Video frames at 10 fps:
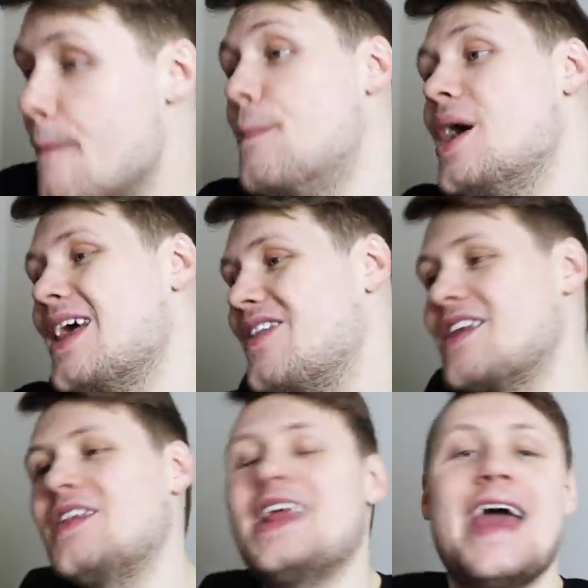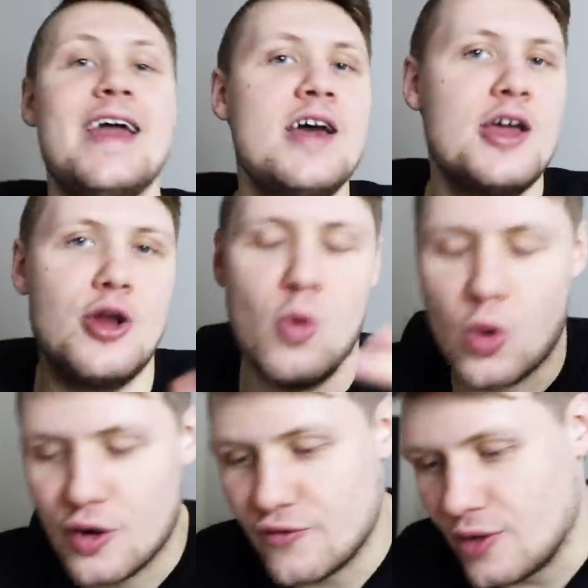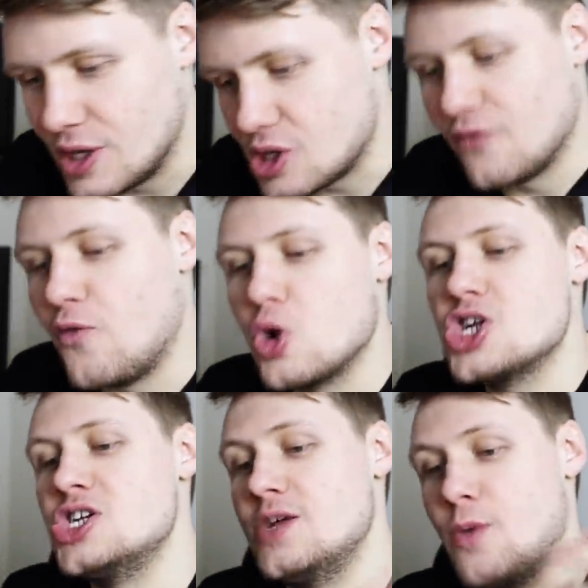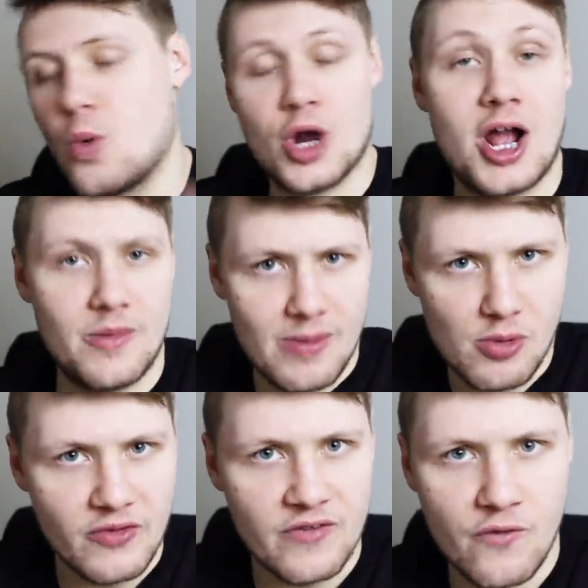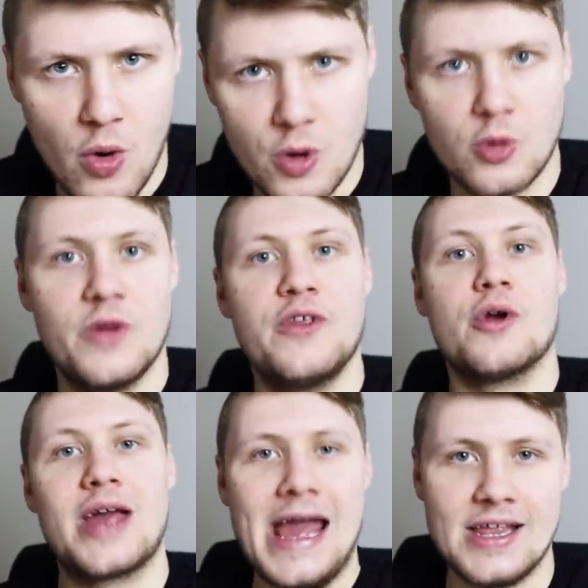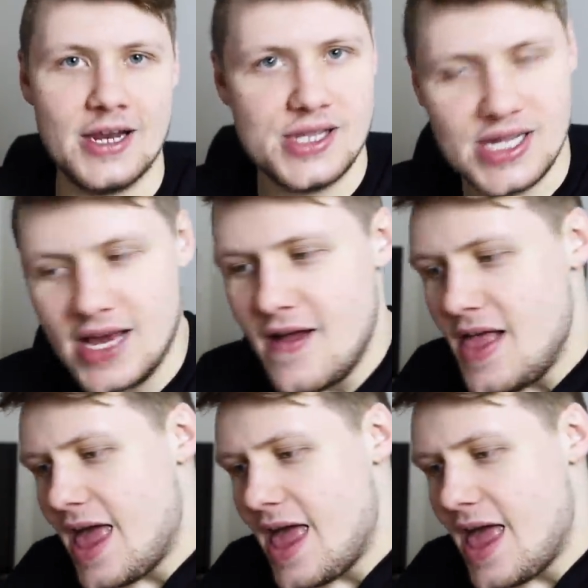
But at the end of the day, you know, we're it's unfortunate, but we're not going to be moving forward with your candidacy.